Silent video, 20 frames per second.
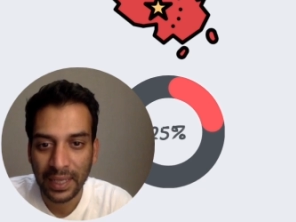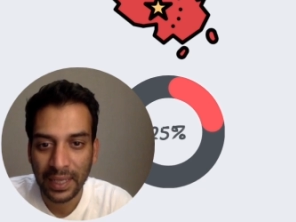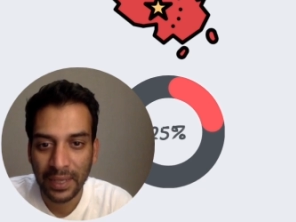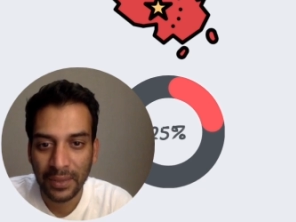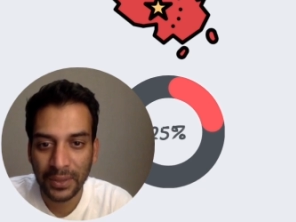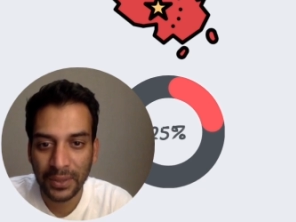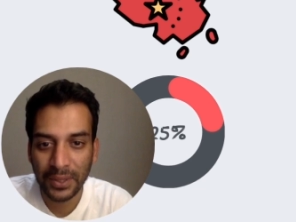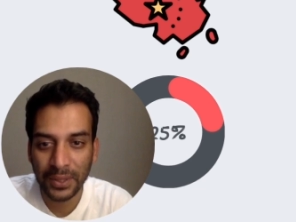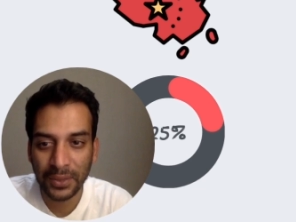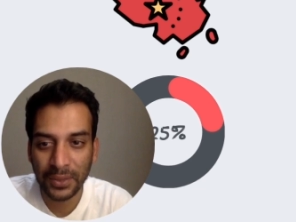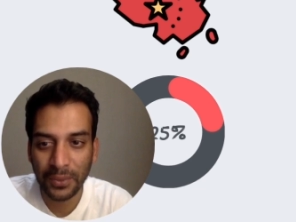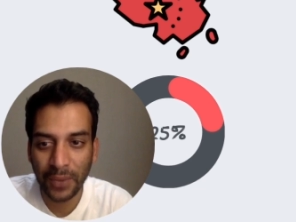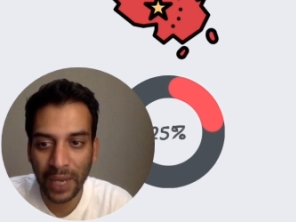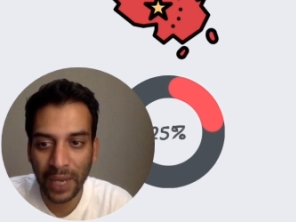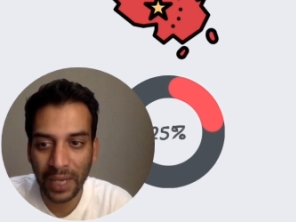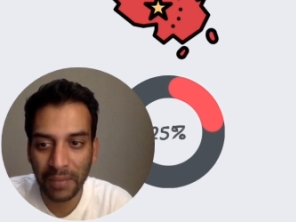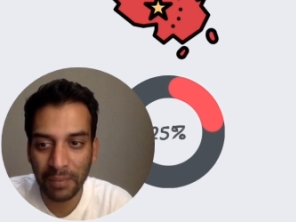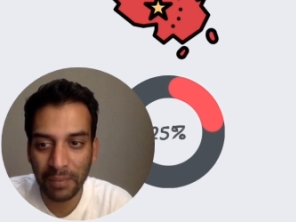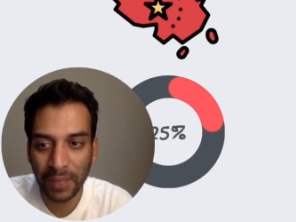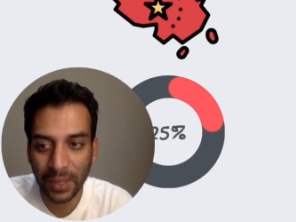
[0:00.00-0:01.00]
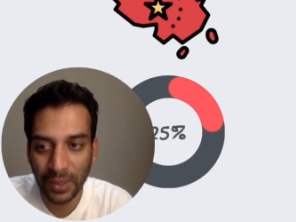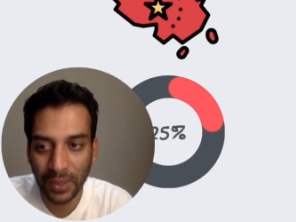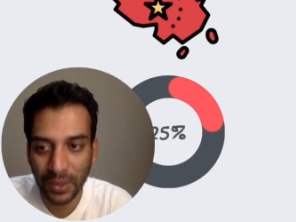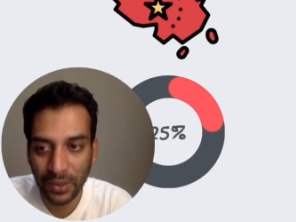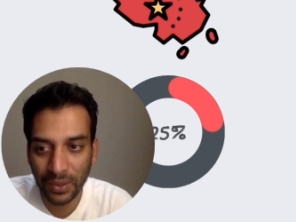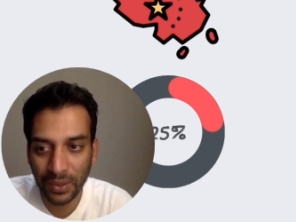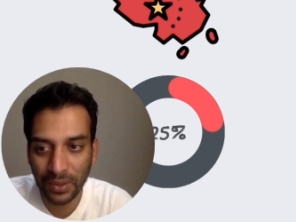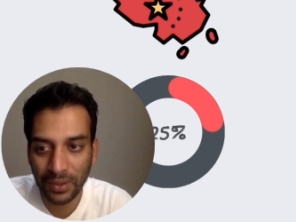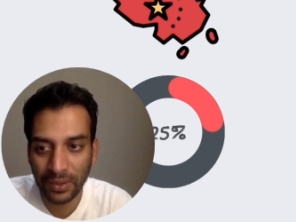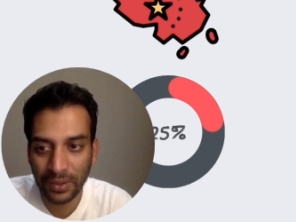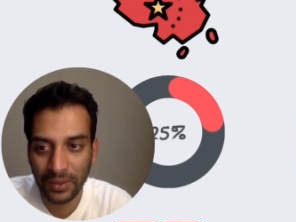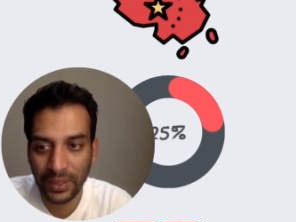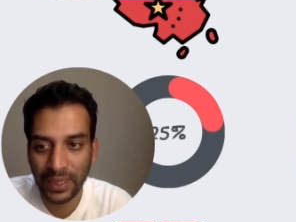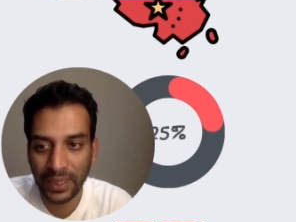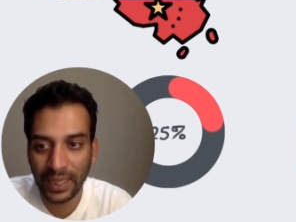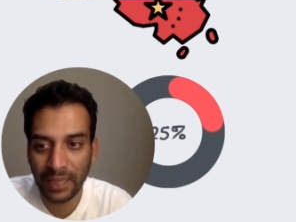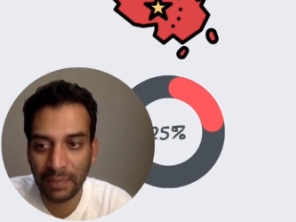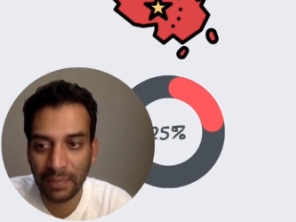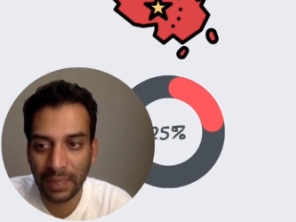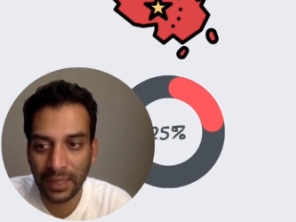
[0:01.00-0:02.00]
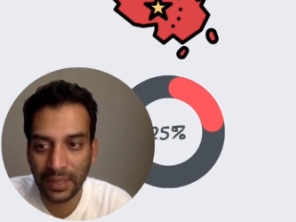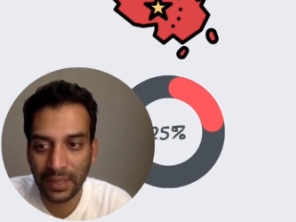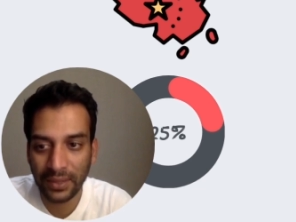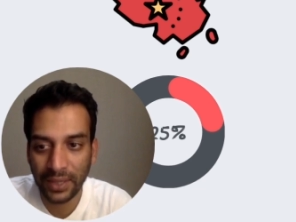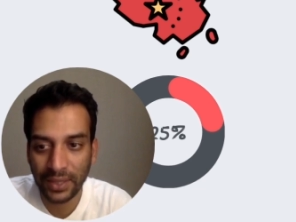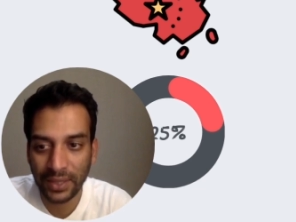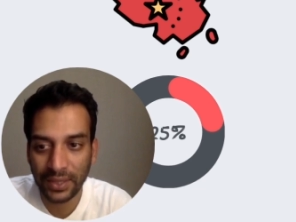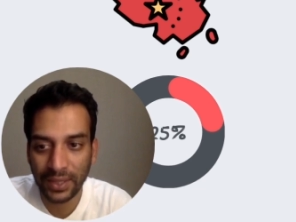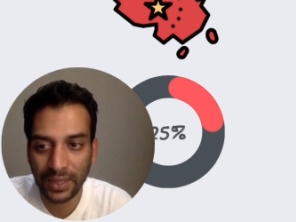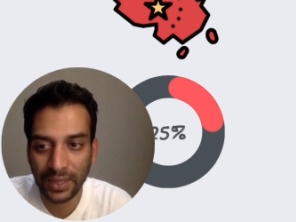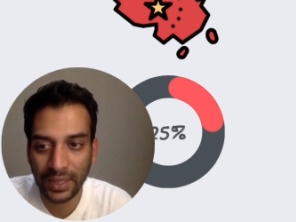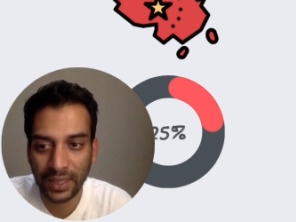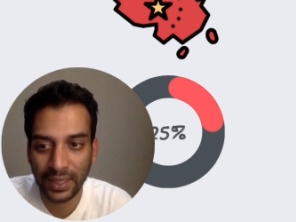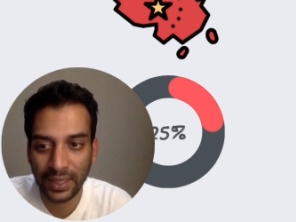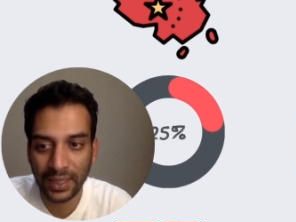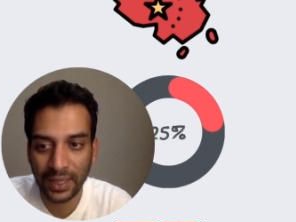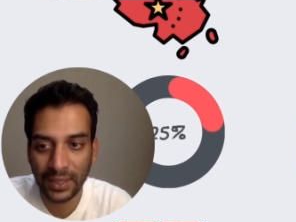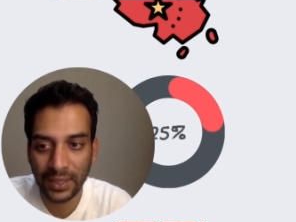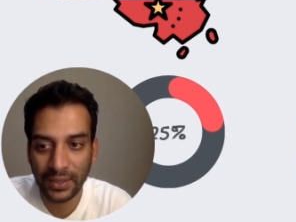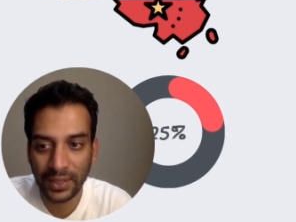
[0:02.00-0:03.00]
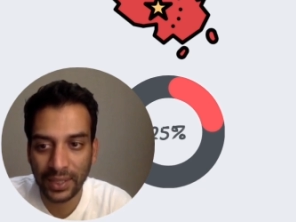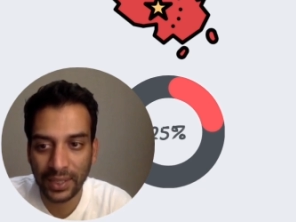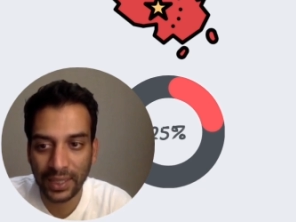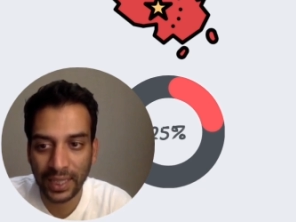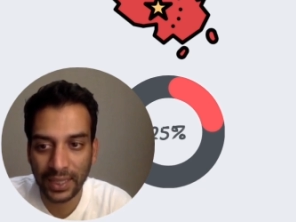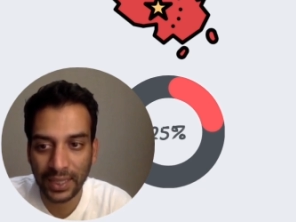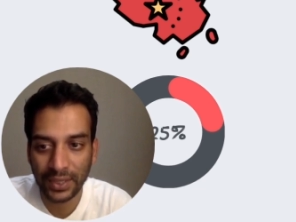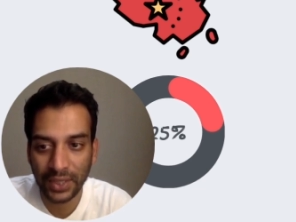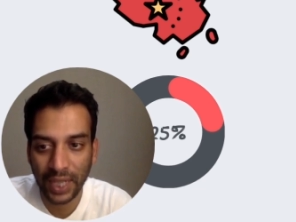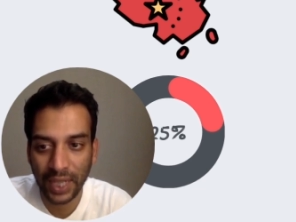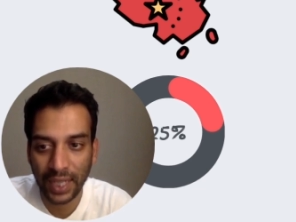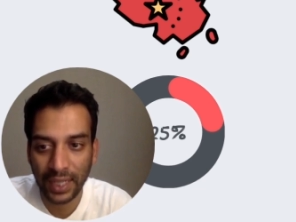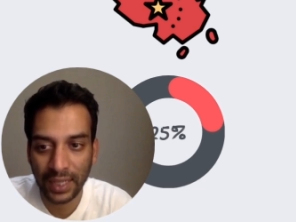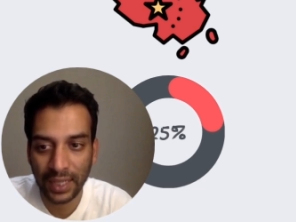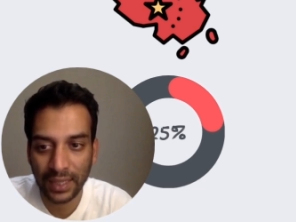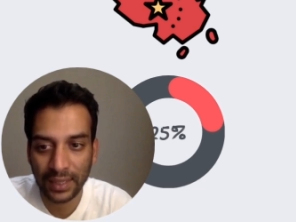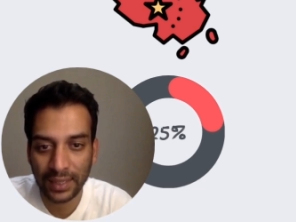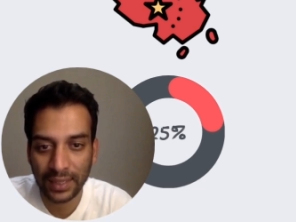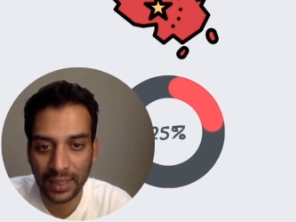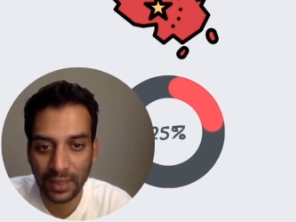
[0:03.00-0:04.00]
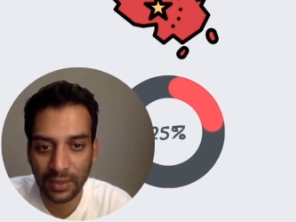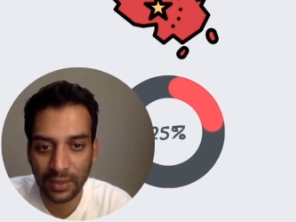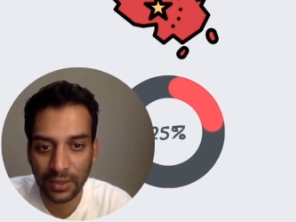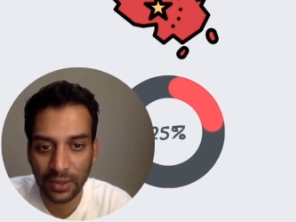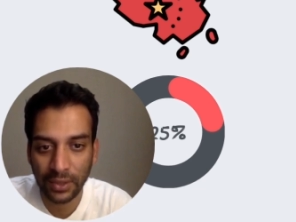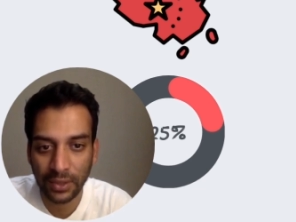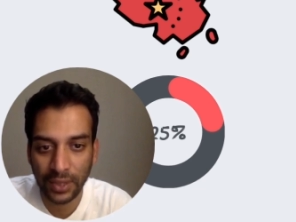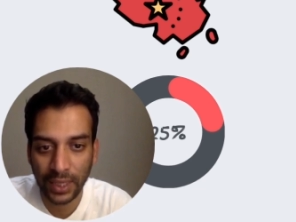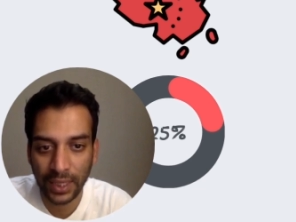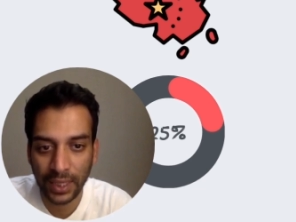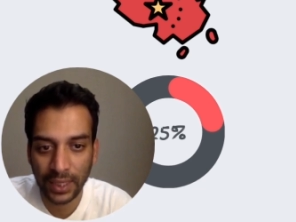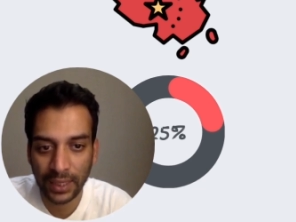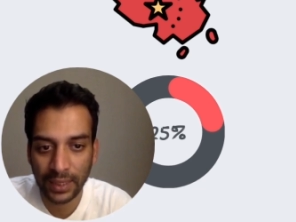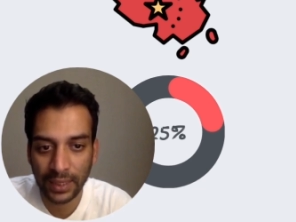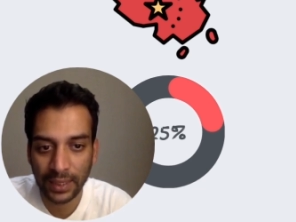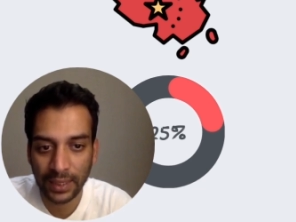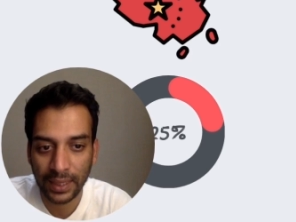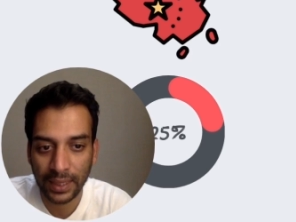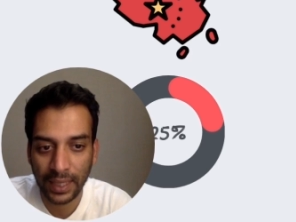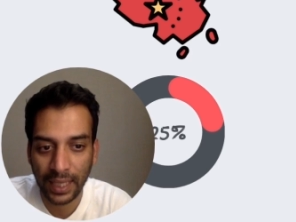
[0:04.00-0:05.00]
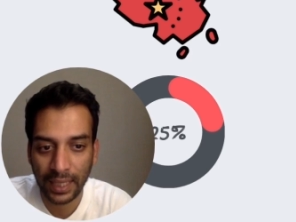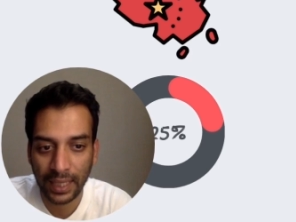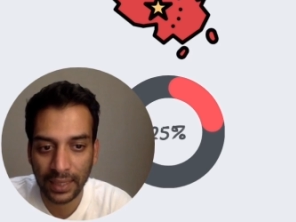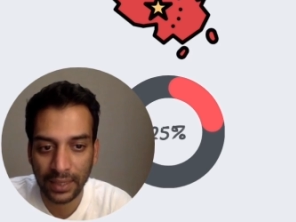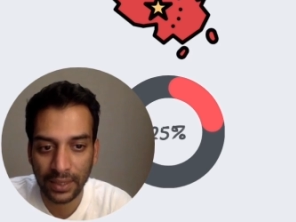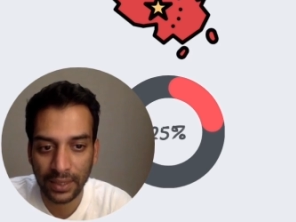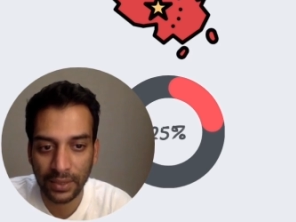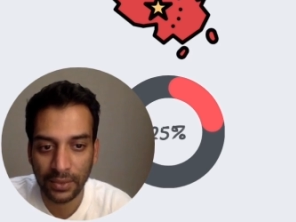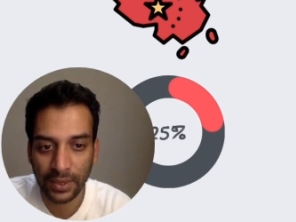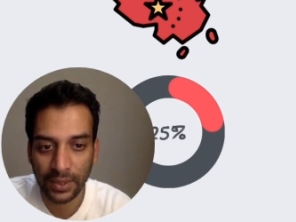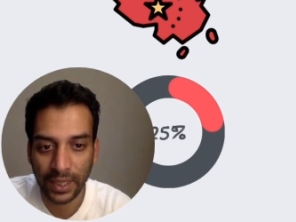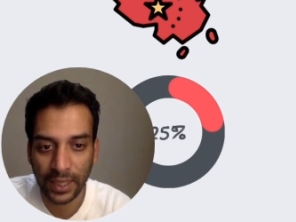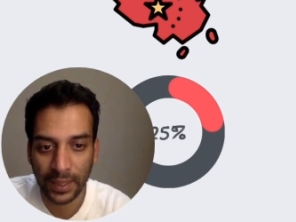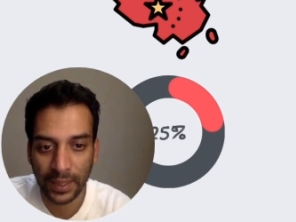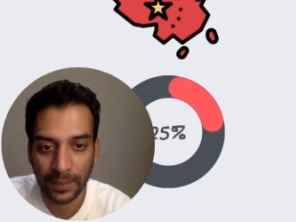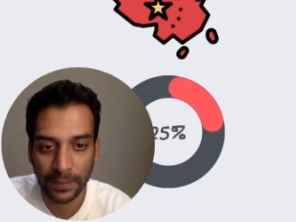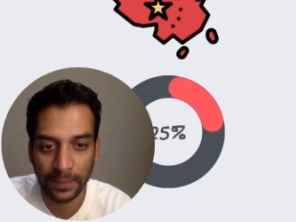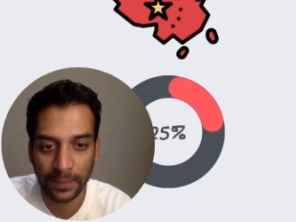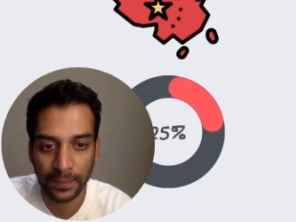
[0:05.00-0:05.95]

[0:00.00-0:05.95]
which is well below retail penetration in countries like China, South Korea, and the UK.